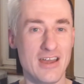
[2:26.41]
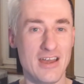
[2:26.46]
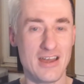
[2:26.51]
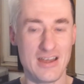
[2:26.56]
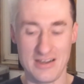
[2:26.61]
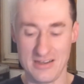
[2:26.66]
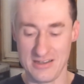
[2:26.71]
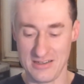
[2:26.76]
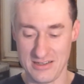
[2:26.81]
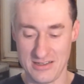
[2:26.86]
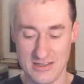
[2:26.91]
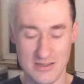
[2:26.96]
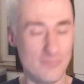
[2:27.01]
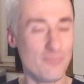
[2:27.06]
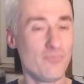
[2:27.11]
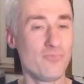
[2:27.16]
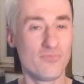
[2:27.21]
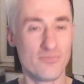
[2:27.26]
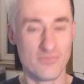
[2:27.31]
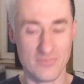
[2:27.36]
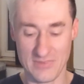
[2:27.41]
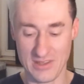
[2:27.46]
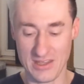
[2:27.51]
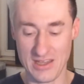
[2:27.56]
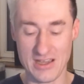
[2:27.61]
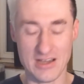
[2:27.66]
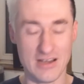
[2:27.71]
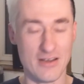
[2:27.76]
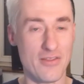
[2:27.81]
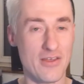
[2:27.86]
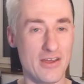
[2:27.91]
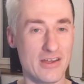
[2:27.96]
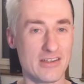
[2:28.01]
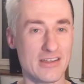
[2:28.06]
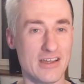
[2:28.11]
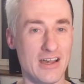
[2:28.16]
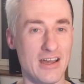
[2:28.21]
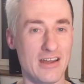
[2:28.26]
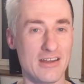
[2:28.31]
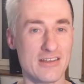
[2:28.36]
and yeah, that
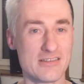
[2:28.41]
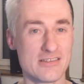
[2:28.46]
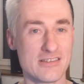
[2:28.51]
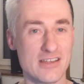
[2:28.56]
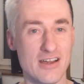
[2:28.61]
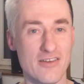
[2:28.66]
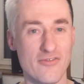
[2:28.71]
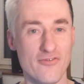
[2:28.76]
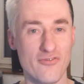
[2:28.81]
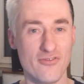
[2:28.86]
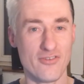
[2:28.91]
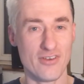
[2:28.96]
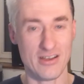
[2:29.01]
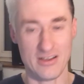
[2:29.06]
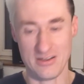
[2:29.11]
kind of stuff.